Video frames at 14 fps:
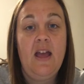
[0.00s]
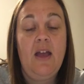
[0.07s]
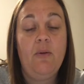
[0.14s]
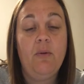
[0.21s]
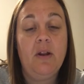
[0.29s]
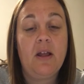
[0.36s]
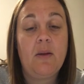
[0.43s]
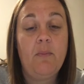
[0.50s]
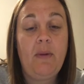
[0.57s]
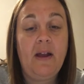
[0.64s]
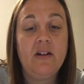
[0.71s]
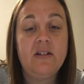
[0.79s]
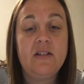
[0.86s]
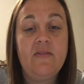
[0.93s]
And what a
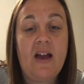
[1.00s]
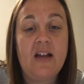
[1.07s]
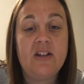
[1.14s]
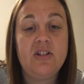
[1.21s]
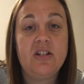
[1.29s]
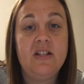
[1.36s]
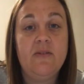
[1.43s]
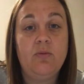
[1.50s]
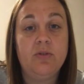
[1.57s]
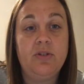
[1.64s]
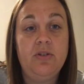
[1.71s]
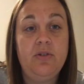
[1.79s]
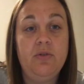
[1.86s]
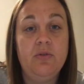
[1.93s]
comparative adjective will
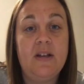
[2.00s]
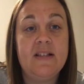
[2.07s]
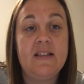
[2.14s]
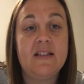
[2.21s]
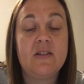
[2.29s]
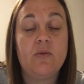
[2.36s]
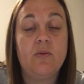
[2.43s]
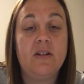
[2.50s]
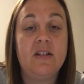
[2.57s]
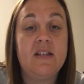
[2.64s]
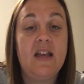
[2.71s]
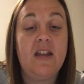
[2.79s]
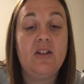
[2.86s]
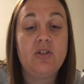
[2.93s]
do is it's going to
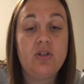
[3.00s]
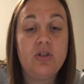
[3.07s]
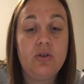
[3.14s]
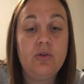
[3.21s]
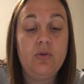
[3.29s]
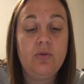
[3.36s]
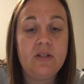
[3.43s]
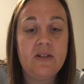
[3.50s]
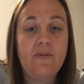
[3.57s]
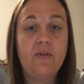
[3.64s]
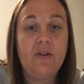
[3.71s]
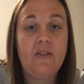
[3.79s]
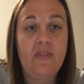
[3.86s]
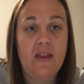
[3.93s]
take two
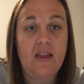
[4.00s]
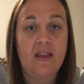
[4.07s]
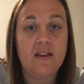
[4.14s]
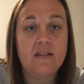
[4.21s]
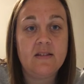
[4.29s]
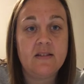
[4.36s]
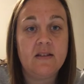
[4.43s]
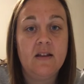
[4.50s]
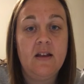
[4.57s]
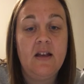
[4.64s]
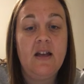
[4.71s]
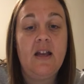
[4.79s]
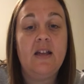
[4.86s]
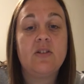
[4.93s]
different things,
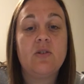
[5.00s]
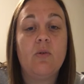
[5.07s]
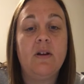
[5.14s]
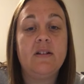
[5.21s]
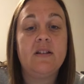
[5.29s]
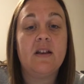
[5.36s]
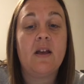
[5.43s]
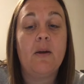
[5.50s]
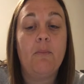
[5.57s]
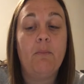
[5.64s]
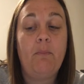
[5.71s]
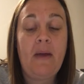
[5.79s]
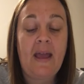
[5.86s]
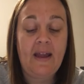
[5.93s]
it's going to
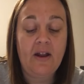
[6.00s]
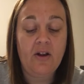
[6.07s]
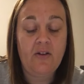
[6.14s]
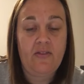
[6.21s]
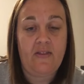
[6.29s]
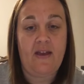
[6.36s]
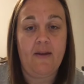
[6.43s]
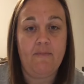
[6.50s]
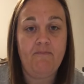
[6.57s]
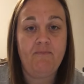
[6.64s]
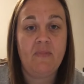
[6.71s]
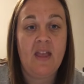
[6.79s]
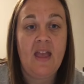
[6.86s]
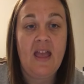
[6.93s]
compare
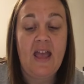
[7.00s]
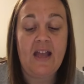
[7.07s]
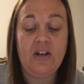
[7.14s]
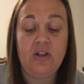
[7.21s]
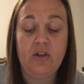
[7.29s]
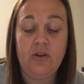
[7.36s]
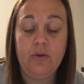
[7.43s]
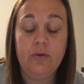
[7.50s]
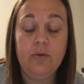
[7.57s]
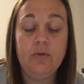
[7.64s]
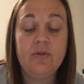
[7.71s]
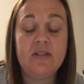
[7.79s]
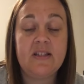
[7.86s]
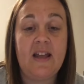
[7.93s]
them and
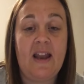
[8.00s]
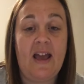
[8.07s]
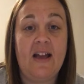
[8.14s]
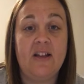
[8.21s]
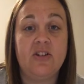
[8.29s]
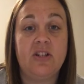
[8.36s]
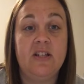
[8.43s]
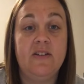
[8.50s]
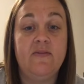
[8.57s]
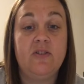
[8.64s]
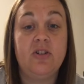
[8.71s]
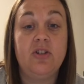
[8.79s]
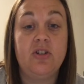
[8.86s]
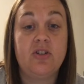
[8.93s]
use an adjective
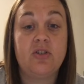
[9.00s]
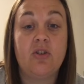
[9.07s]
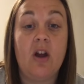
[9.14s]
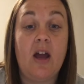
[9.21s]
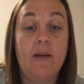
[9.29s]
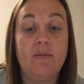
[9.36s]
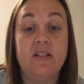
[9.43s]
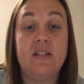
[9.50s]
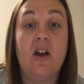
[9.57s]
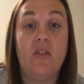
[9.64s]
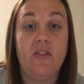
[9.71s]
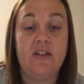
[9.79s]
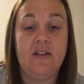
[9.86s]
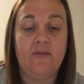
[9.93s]
to describe, to
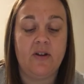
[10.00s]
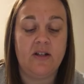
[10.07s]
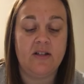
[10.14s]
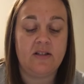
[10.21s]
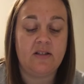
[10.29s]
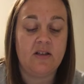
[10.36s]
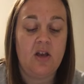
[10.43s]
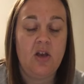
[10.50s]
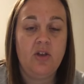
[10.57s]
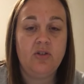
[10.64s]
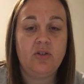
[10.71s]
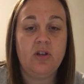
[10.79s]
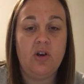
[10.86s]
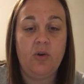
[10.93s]
tell the difference.
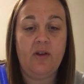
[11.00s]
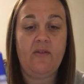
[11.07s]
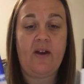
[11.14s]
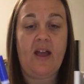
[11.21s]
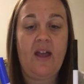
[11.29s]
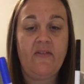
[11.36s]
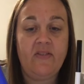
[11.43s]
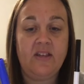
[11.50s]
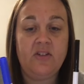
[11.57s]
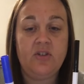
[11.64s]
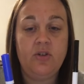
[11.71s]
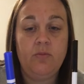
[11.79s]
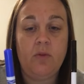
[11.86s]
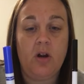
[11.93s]
So if I have these
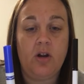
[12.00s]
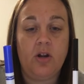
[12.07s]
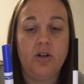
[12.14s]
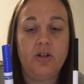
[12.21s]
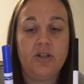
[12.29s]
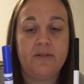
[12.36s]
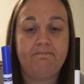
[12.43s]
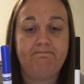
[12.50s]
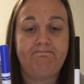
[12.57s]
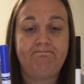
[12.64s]
two markers,